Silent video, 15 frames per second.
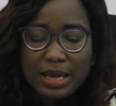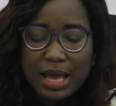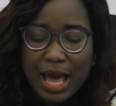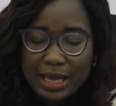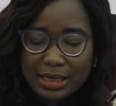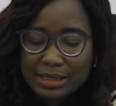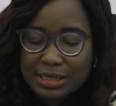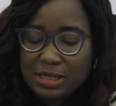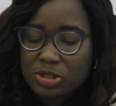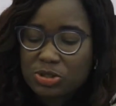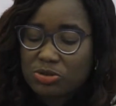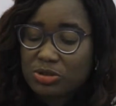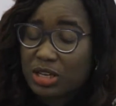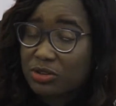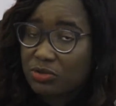access
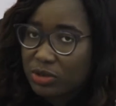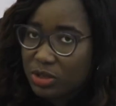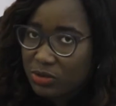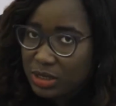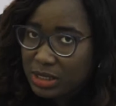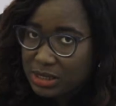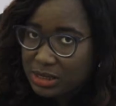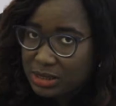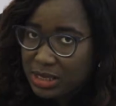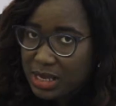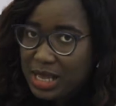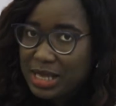to that request.